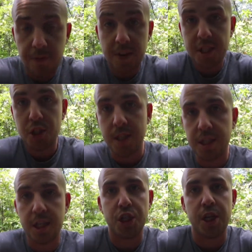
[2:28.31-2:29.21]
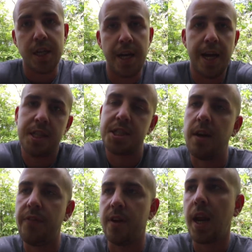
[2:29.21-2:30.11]
first transition is
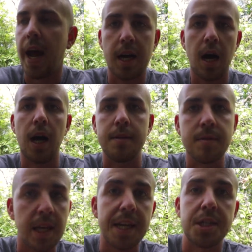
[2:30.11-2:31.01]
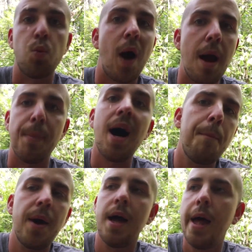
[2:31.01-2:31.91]
something that I call the swipe
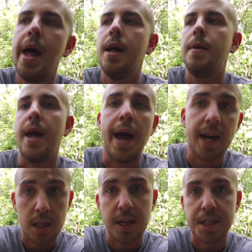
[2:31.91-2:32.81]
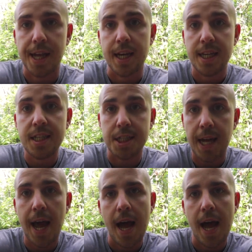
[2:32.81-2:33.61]
up, and it looks like this.